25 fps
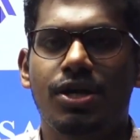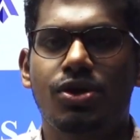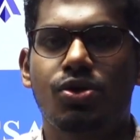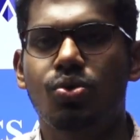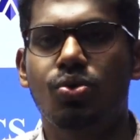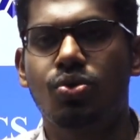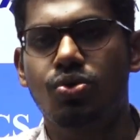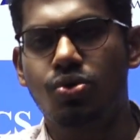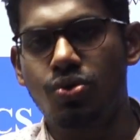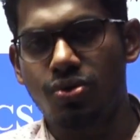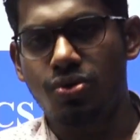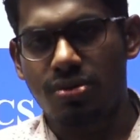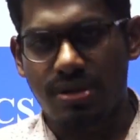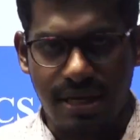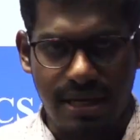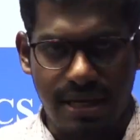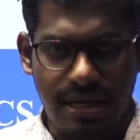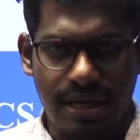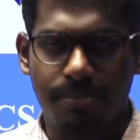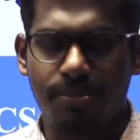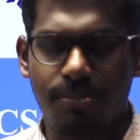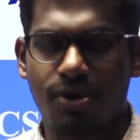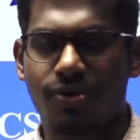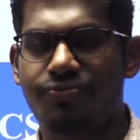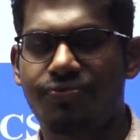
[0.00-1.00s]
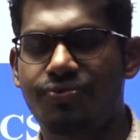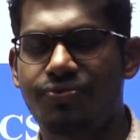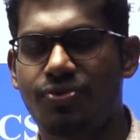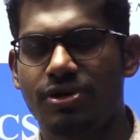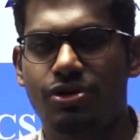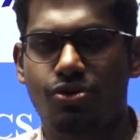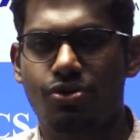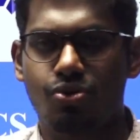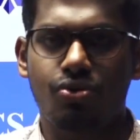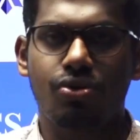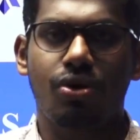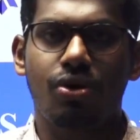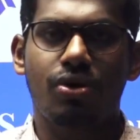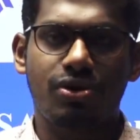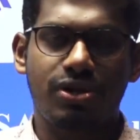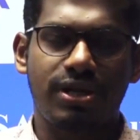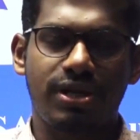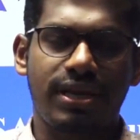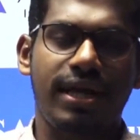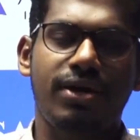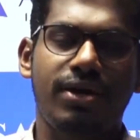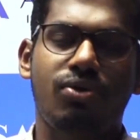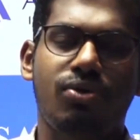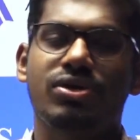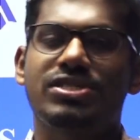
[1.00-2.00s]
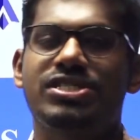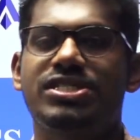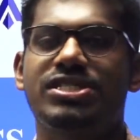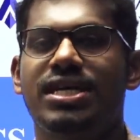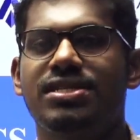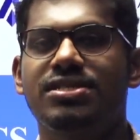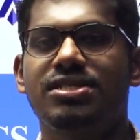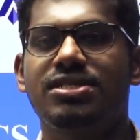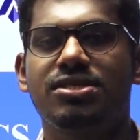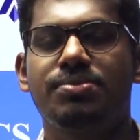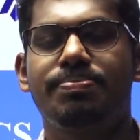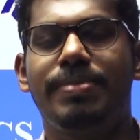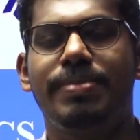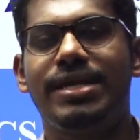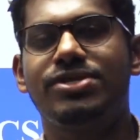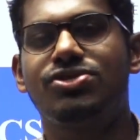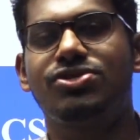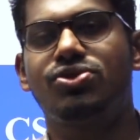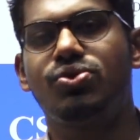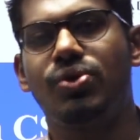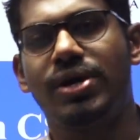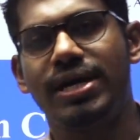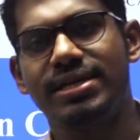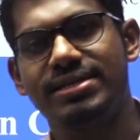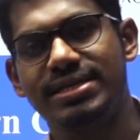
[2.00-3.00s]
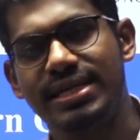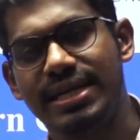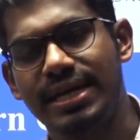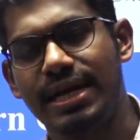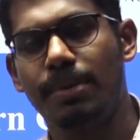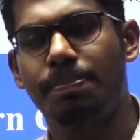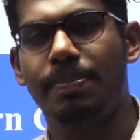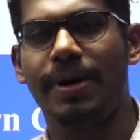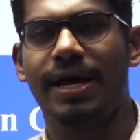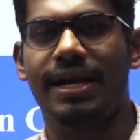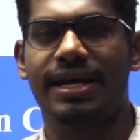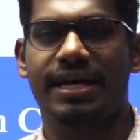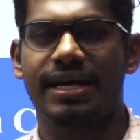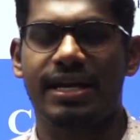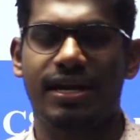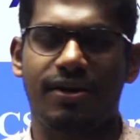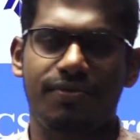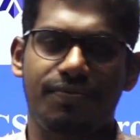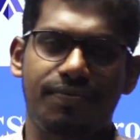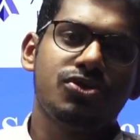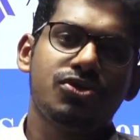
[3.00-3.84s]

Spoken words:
2 or 3 questions based on a single paragraph.